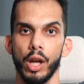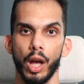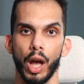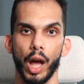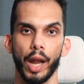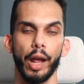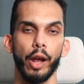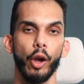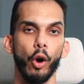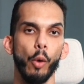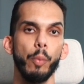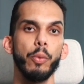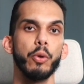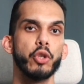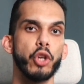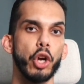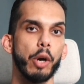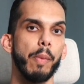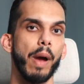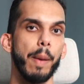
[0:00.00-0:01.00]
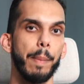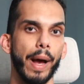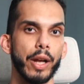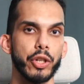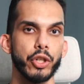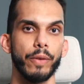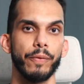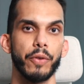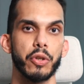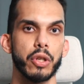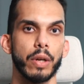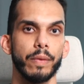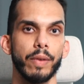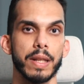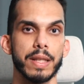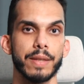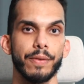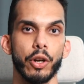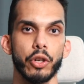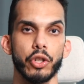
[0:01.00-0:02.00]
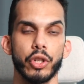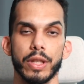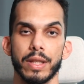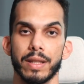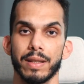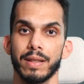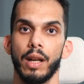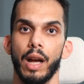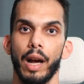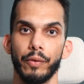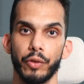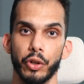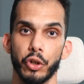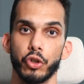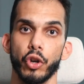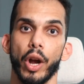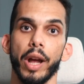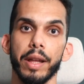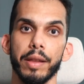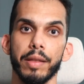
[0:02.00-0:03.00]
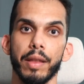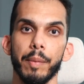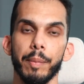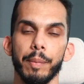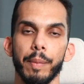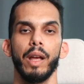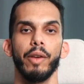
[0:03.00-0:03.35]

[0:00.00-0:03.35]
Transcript: and I hope you share my passion for serverless functions after trying them.